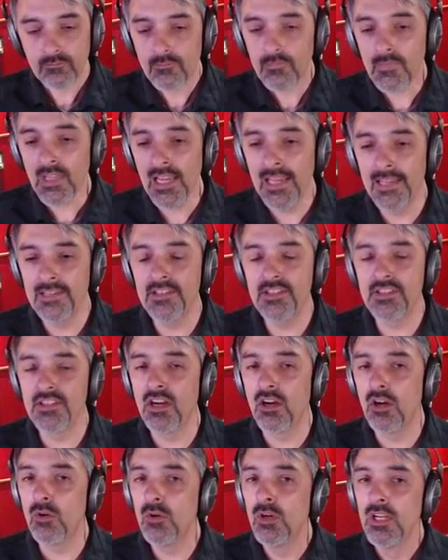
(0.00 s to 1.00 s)
And
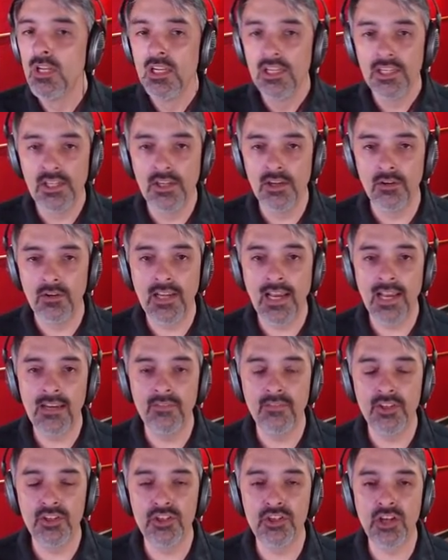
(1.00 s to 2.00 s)
so, you know, kind of
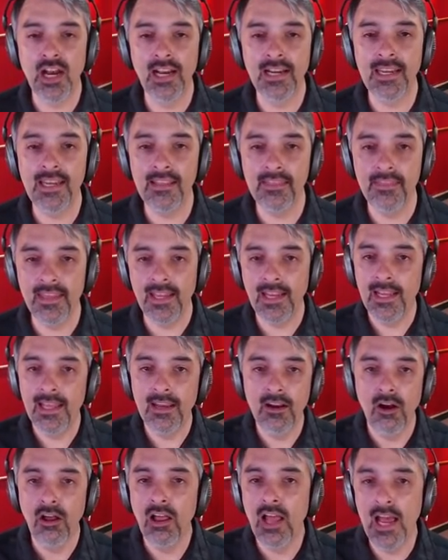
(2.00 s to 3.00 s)
a shocking thing. It
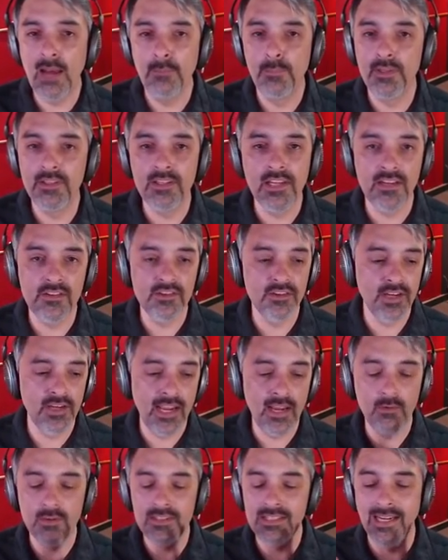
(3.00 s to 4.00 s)
all happened yesterday.
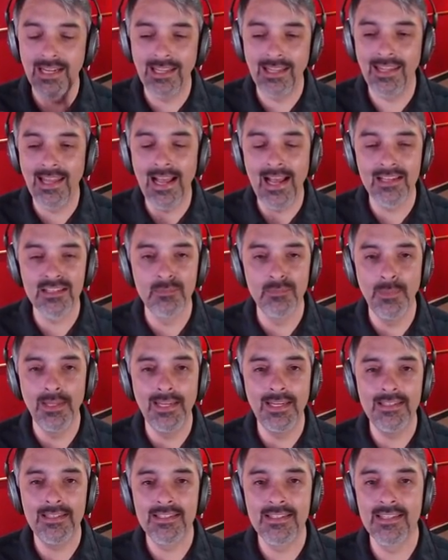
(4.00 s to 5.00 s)
It was like a last
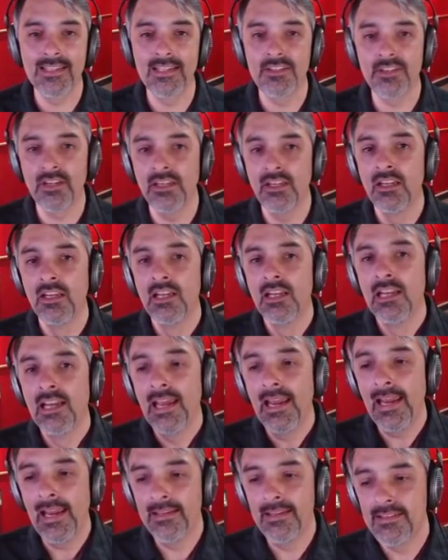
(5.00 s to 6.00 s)
minute decision.
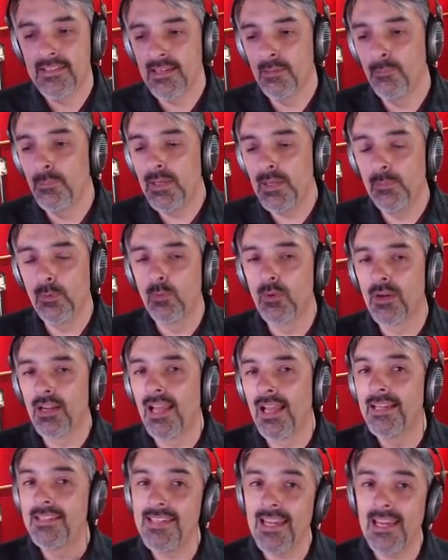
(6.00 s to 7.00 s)
And some people were
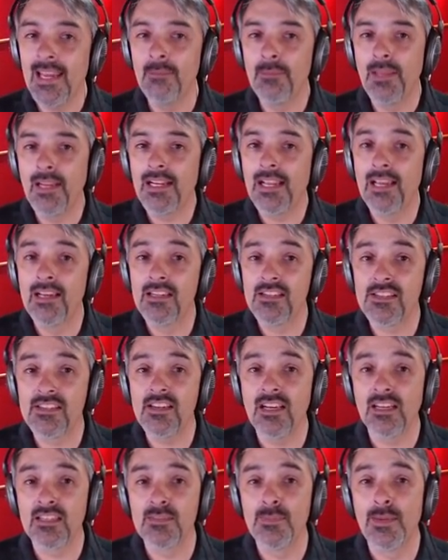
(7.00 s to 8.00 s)
like, damn, that kind of
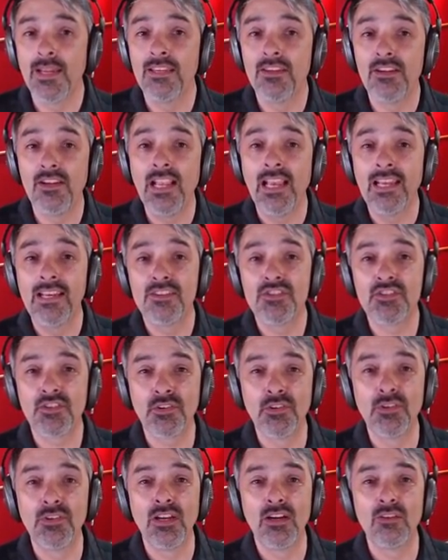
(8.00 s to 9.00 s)
sucks, man. You kind of
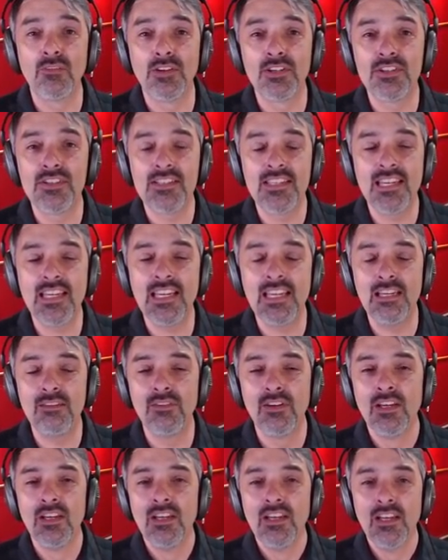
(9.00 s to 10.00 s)
screwed over Steve.
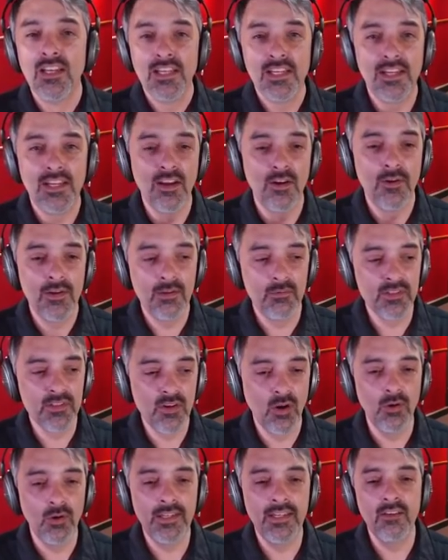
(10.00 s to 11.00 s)
You know, he was
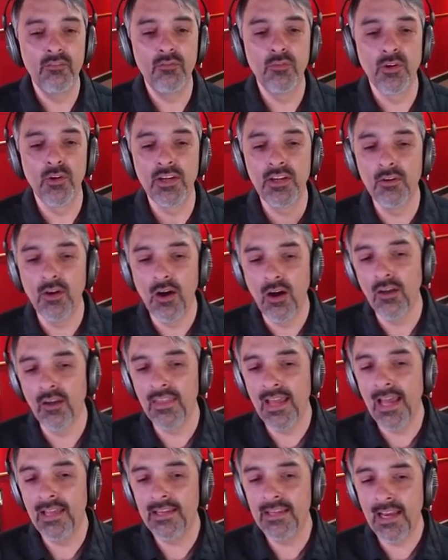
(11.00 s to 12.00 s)
holding it for you, all
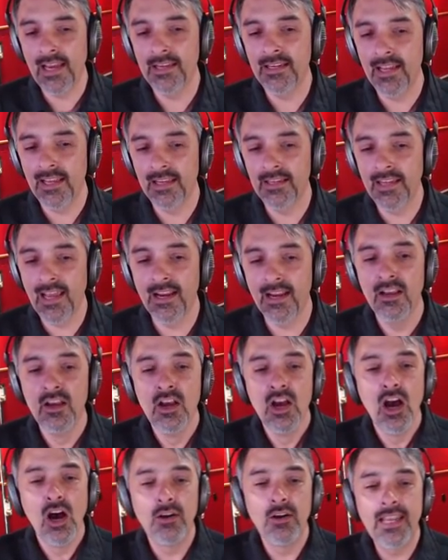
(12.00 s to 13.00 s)
that, yada, yada, yada.
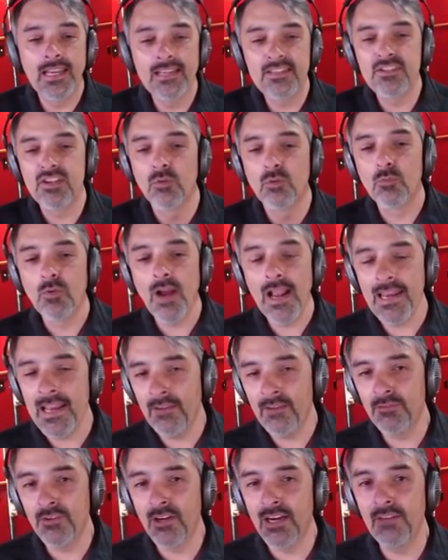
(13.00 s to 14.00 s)
Okay, so right
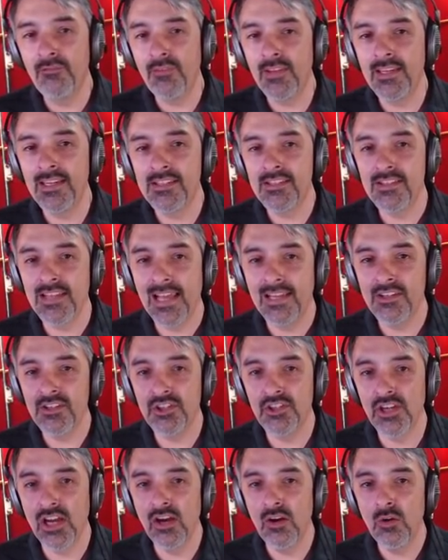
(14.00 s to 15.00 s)
after I finished that
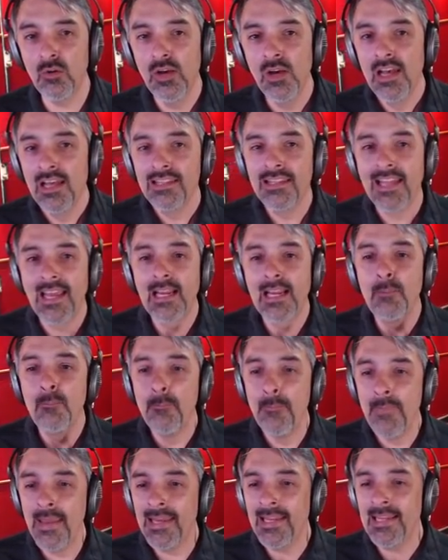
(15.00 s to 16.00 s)
show, like
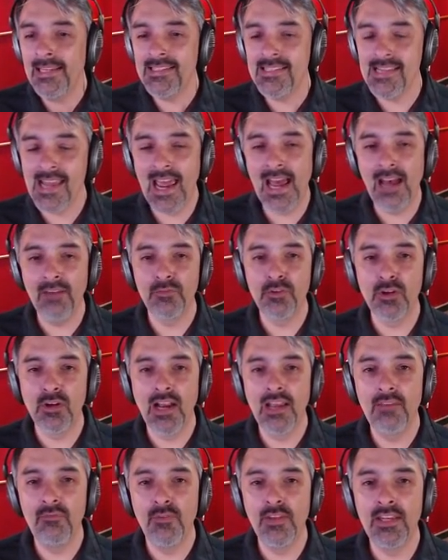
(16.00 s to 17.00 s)
minutes after
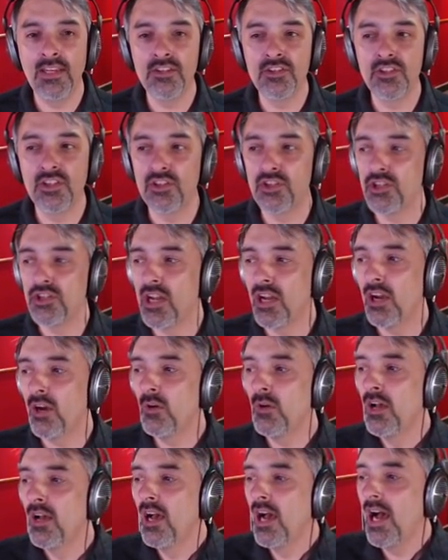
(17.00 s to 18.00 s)
I finished the
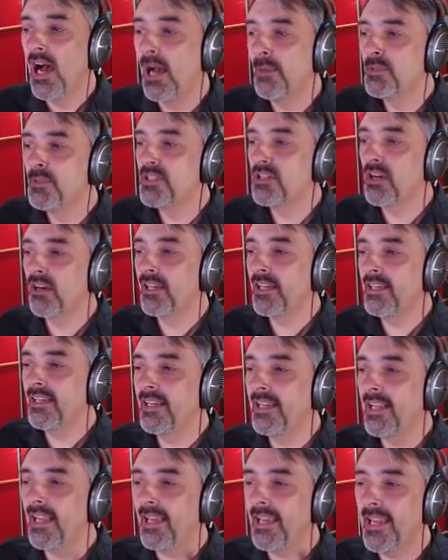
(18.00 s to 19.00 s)
show, I'm starting to
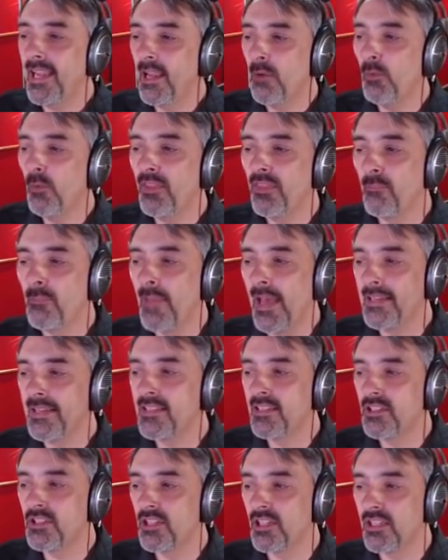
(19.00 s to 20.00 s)
get hit with
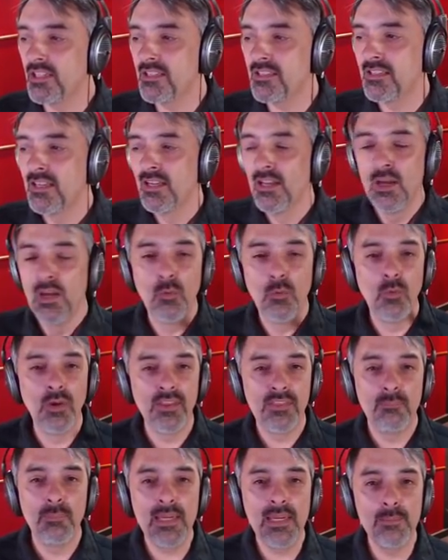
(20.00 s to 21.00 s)
messages
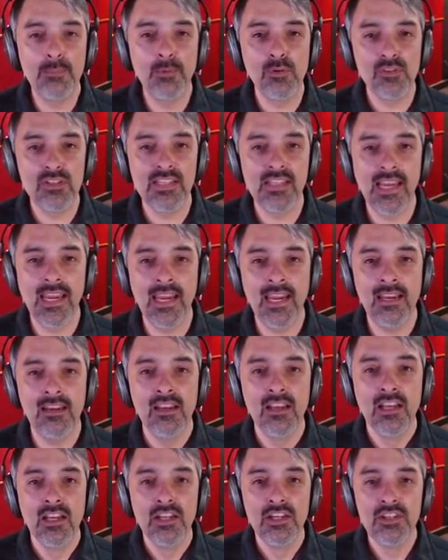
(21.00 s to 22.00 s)
with people saying,
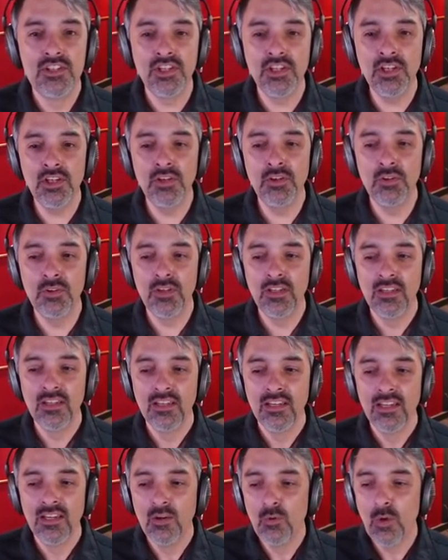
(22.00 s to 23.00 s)
dude,
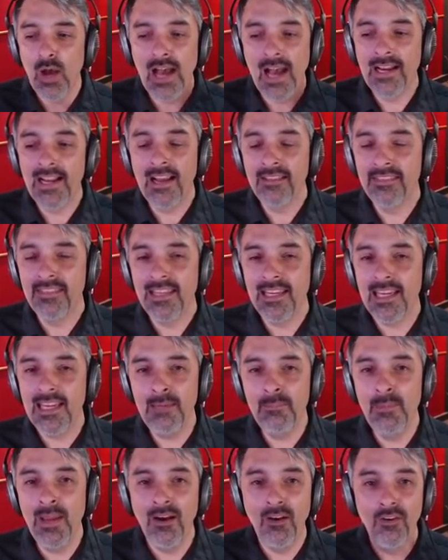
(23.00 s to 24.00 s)
I got the
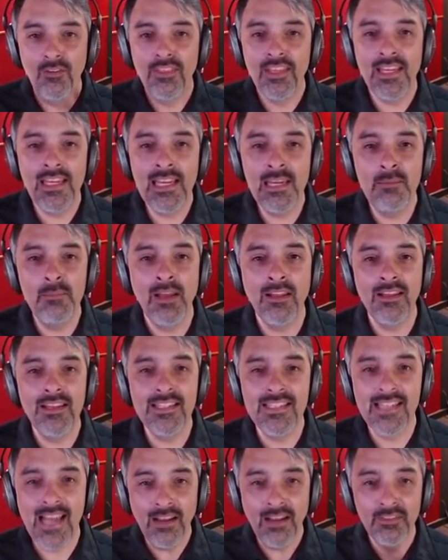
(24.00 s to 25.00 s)
email. The email
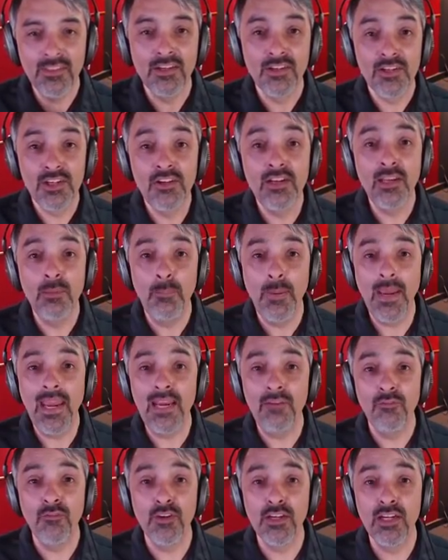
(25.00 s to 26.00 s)
is out there. You can pay
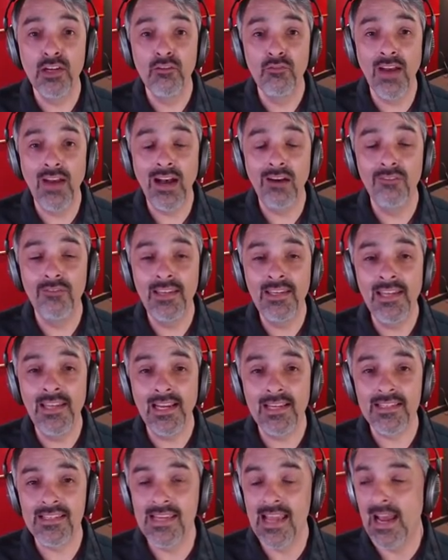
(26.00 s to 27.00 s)
for your Valve
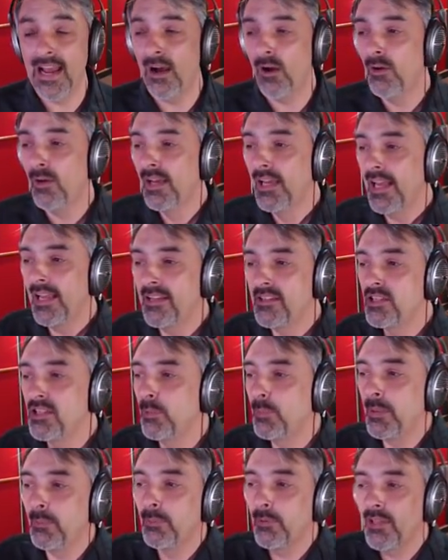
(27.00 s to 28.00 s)
Index now. And so
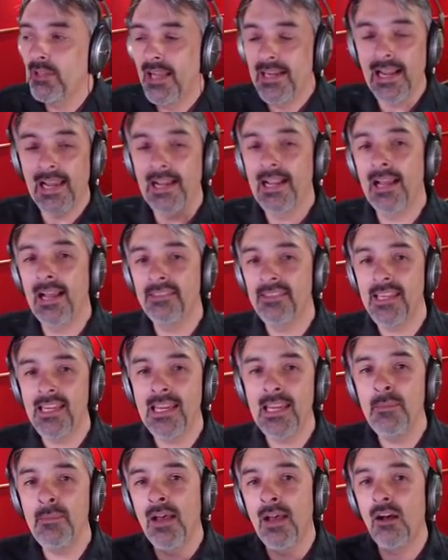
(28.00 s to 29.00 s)
people are like, I got the
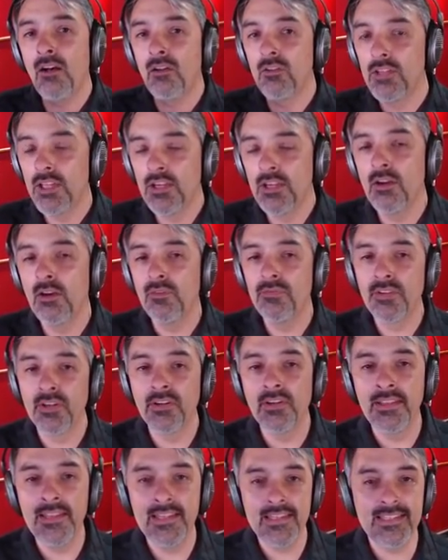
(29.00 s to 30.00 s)
email. You know, if you're
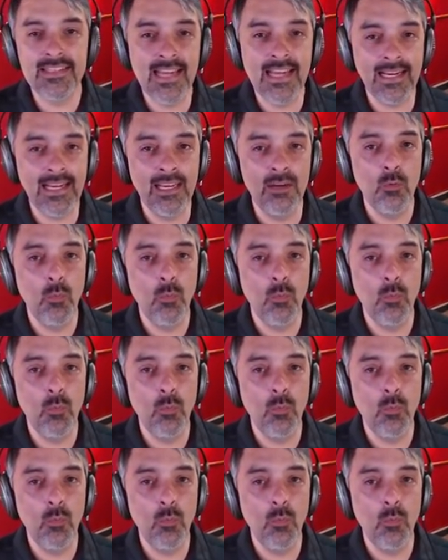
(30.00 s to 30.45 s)
in the second